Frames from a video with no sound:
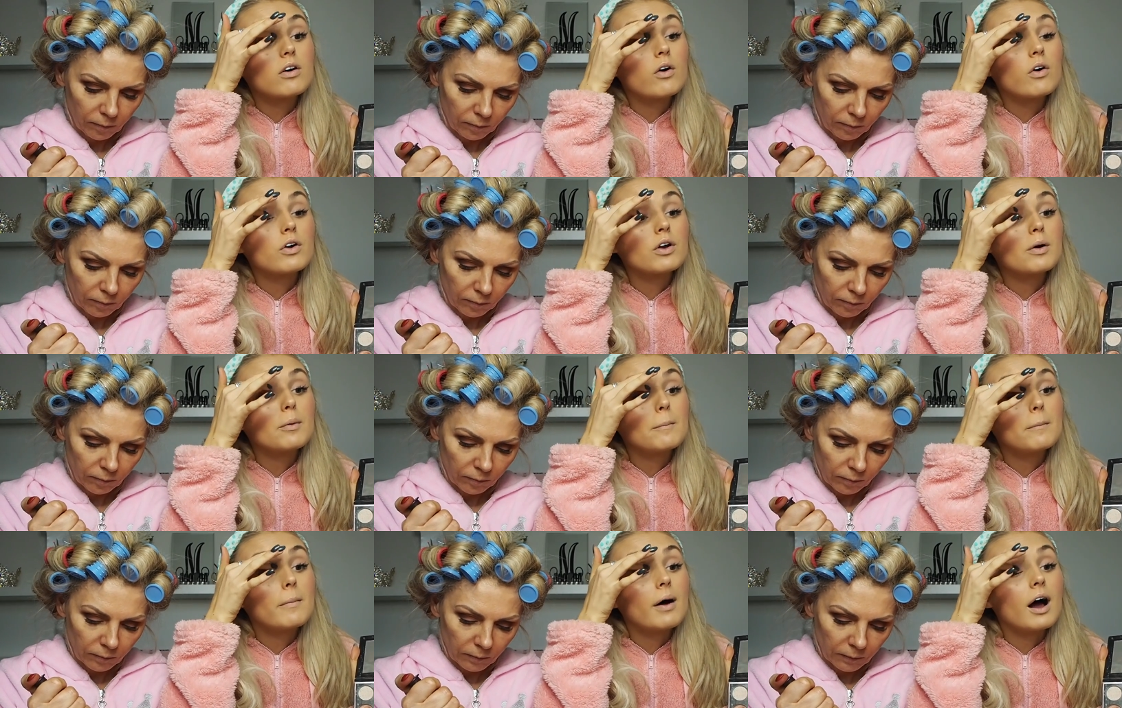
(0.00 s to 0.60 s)

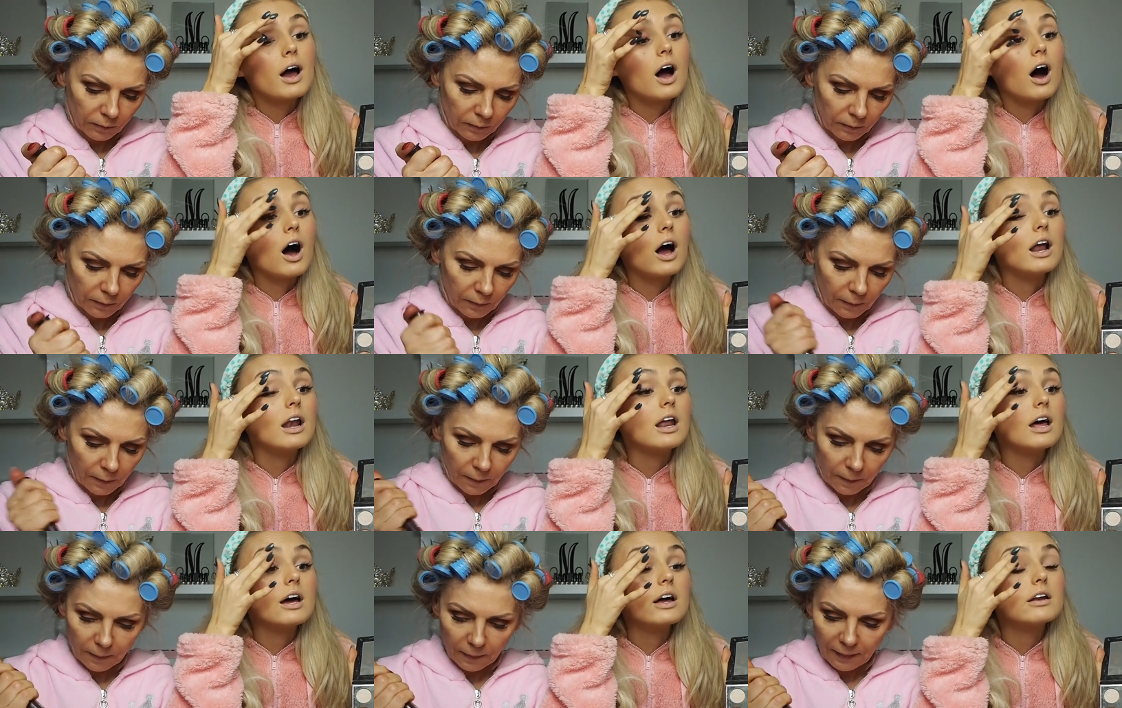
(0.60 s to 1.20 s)
Speaker 1: on my
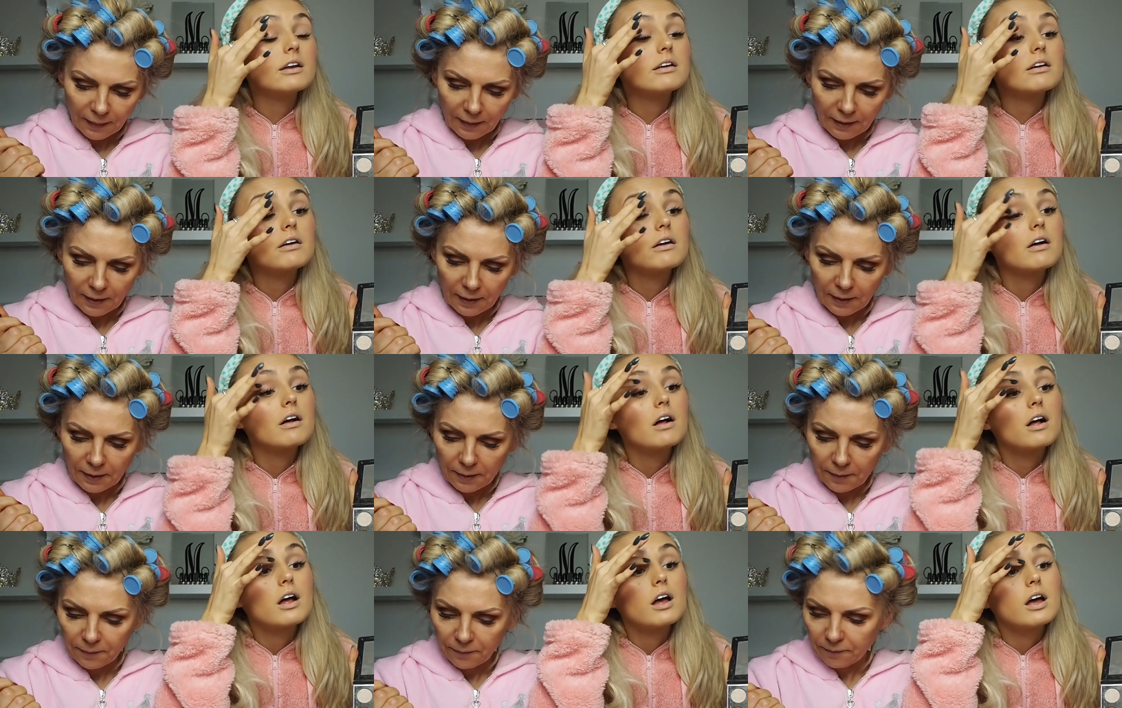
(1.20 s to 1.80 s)
eyelid
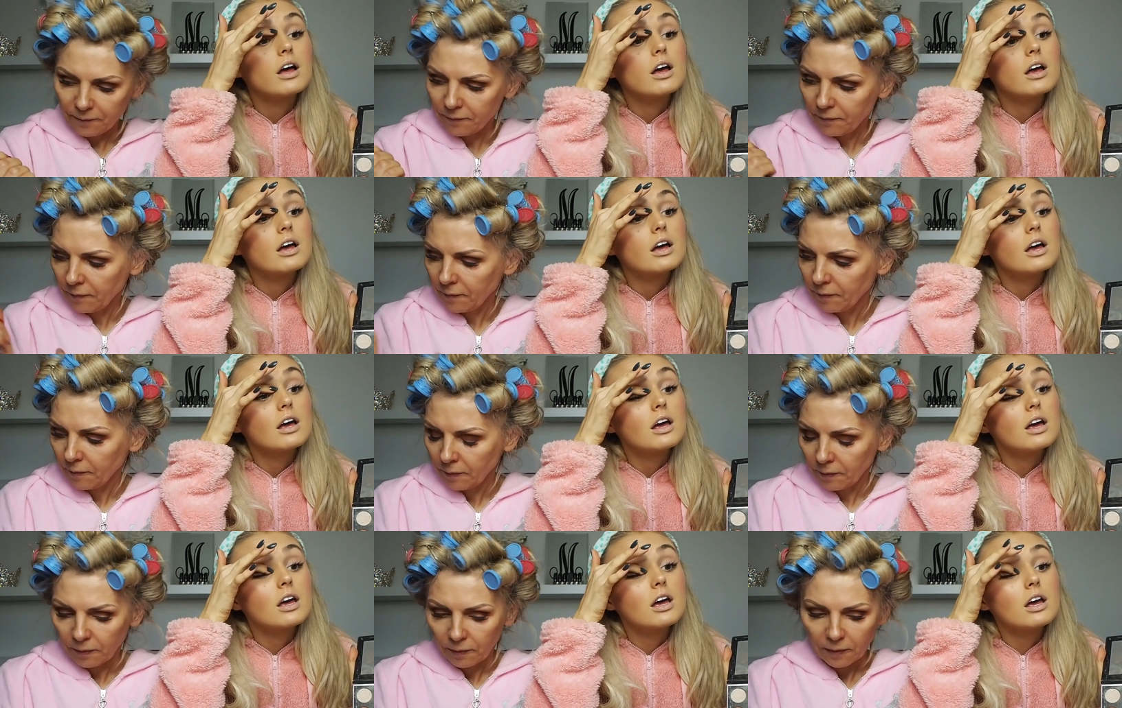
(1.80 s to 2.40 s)

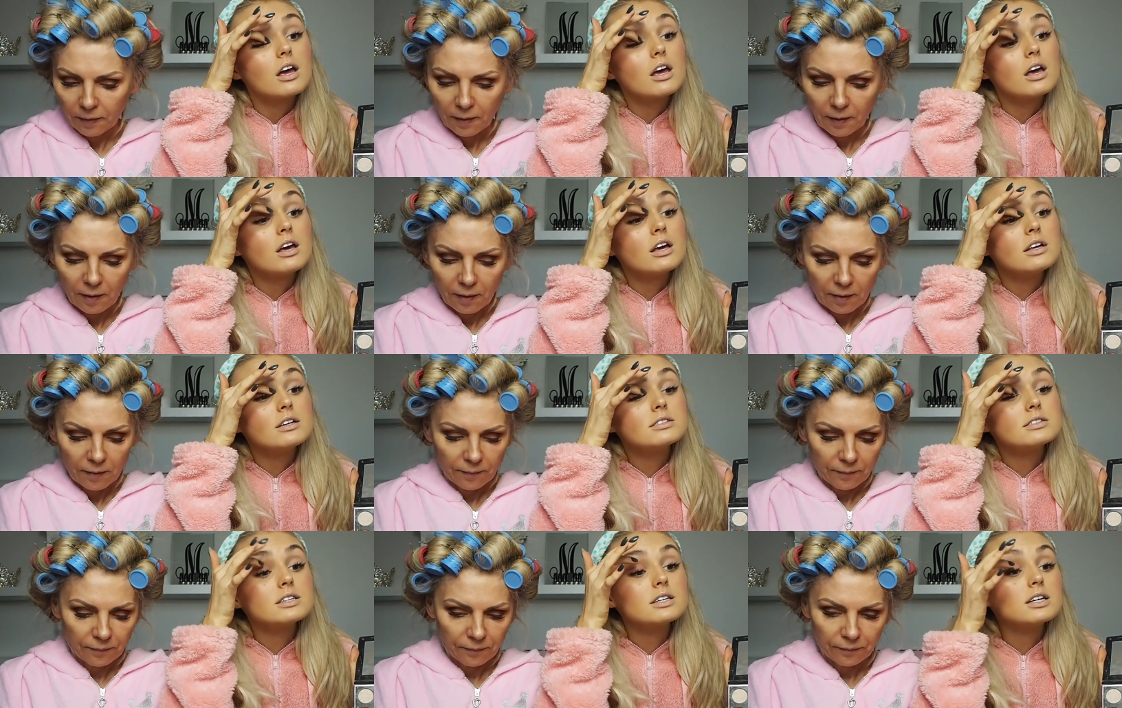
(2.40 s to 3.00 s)

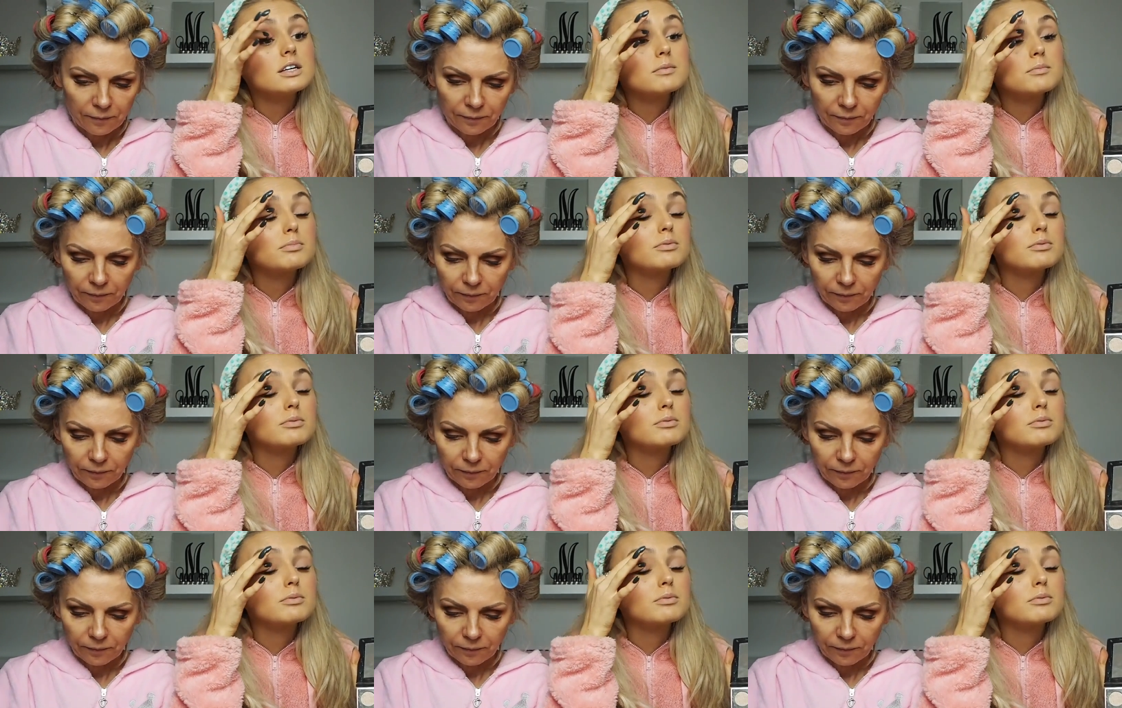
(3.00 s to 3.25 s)
easy